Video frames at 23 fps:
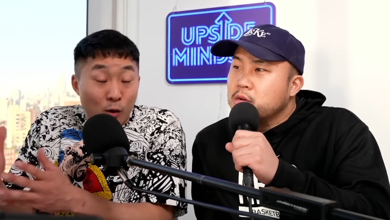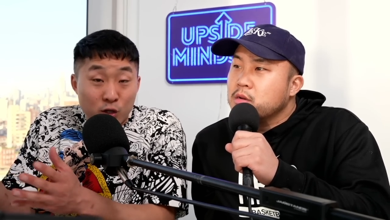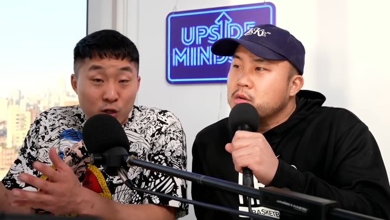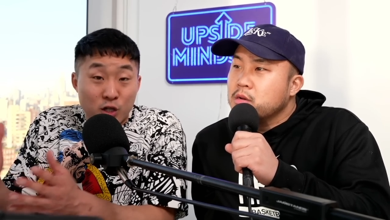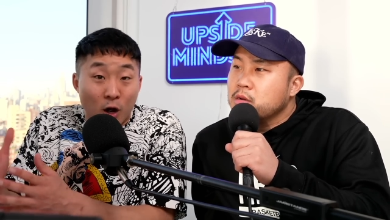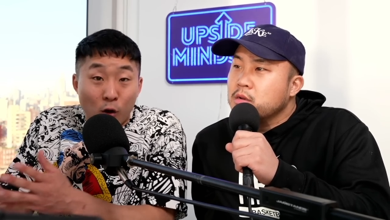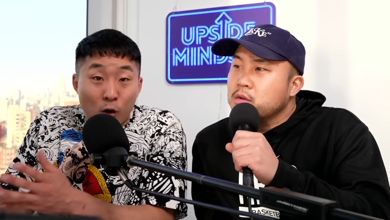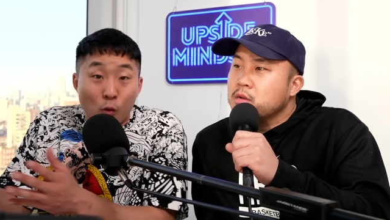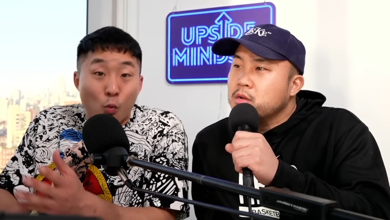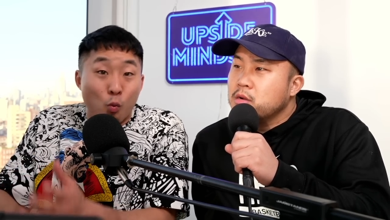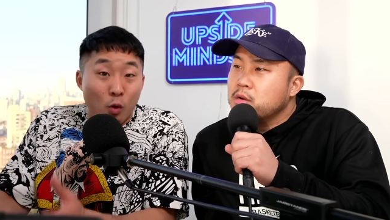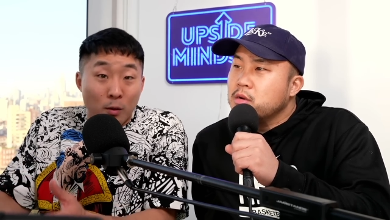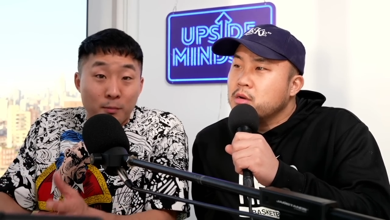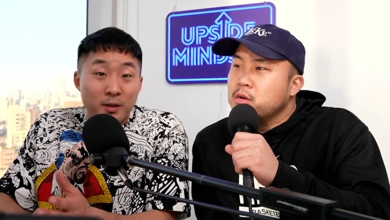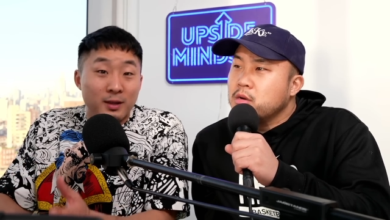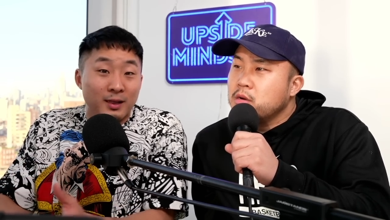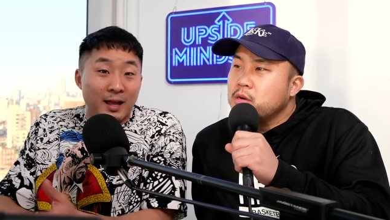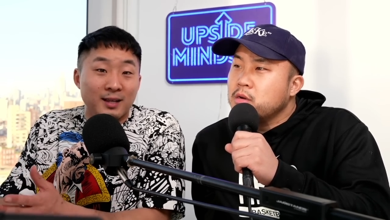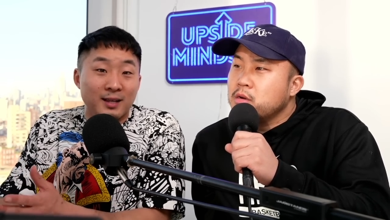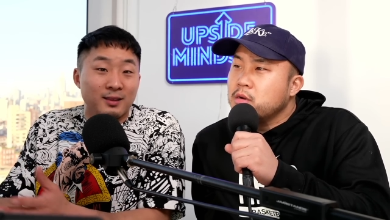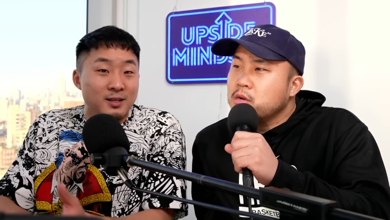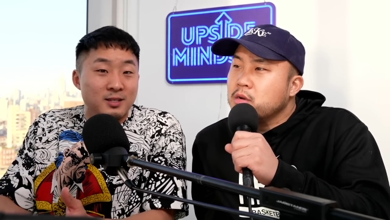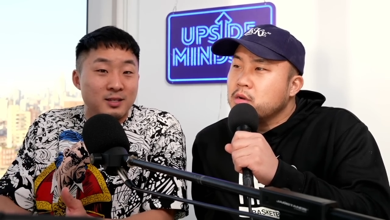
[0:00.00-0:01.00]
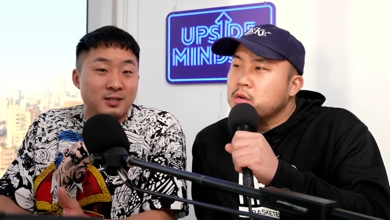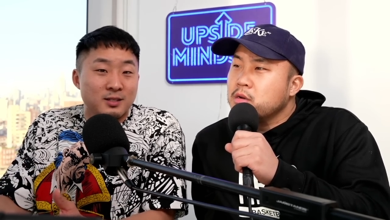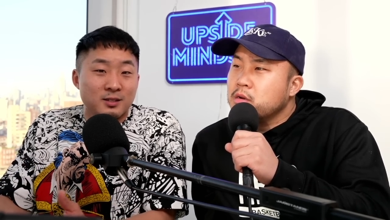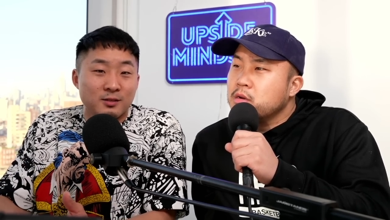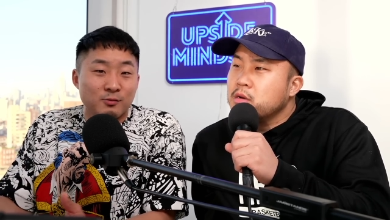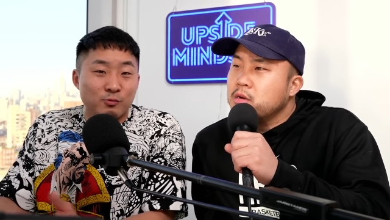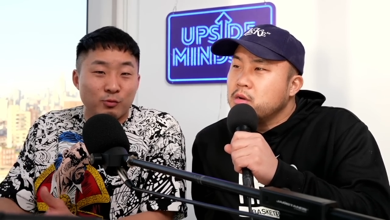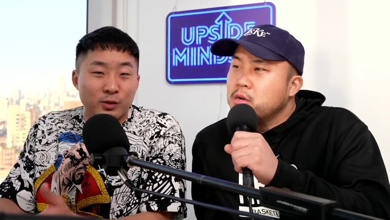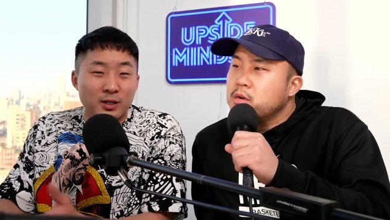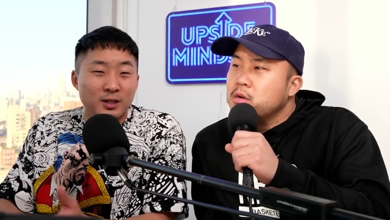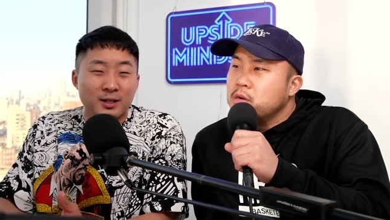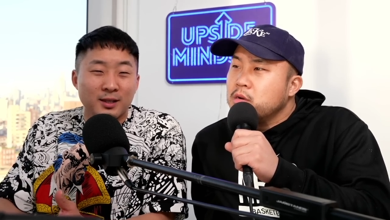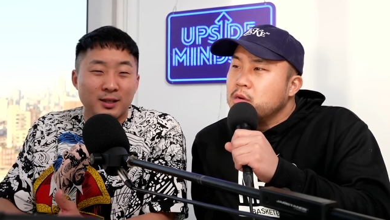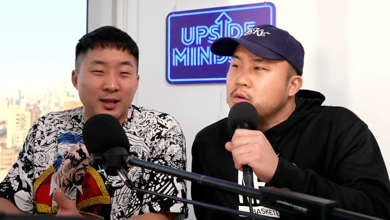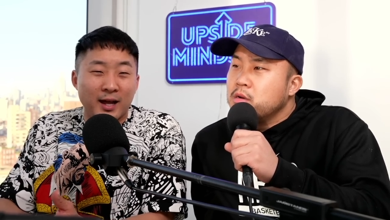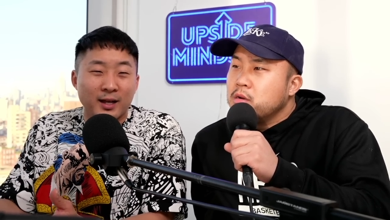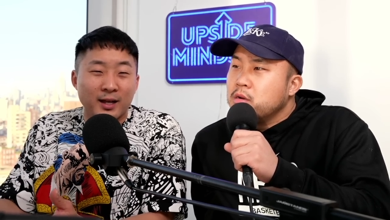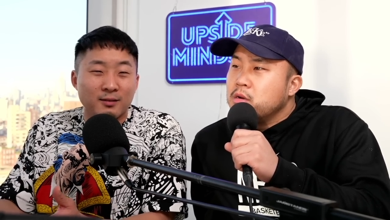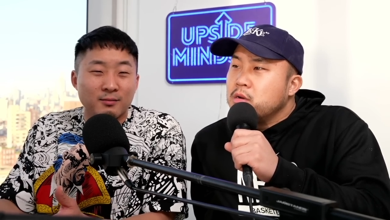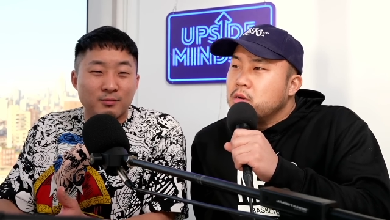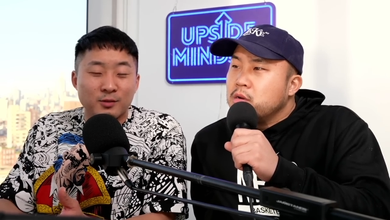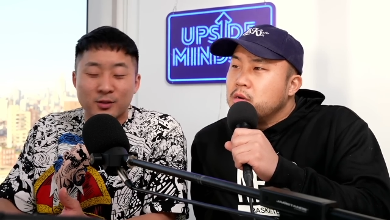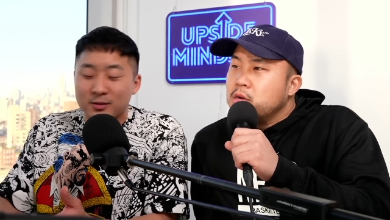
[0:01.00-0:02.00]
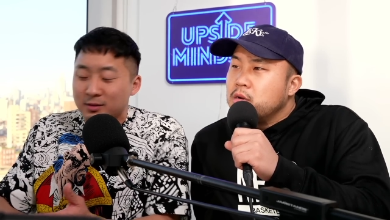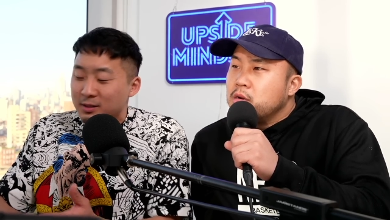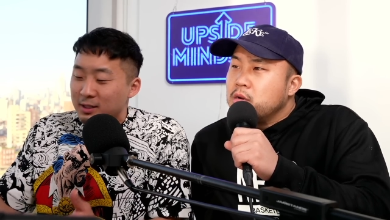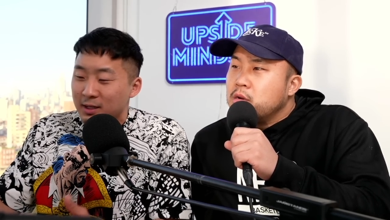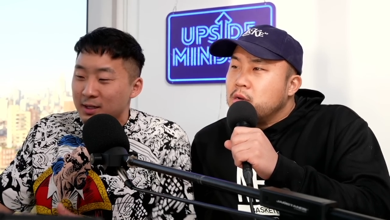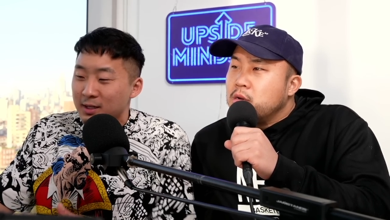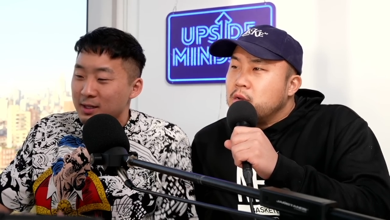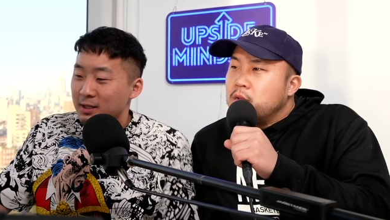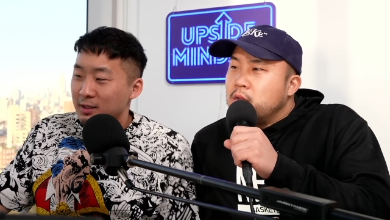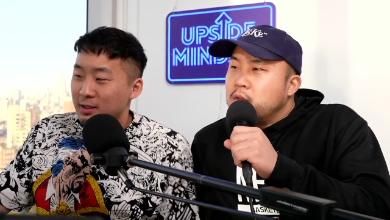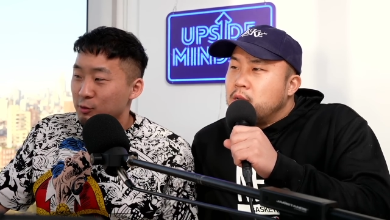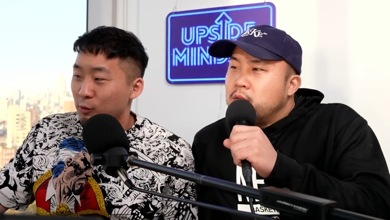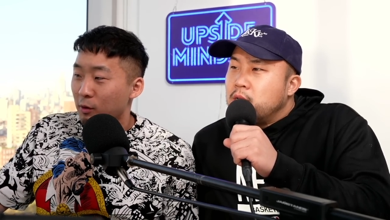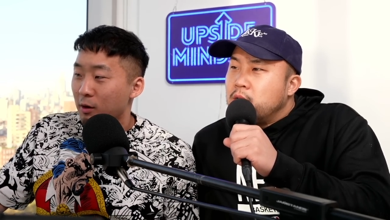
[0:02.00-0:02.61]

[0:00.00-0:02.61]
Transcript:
Speaker 1: a young woman like this. Really, like there's it's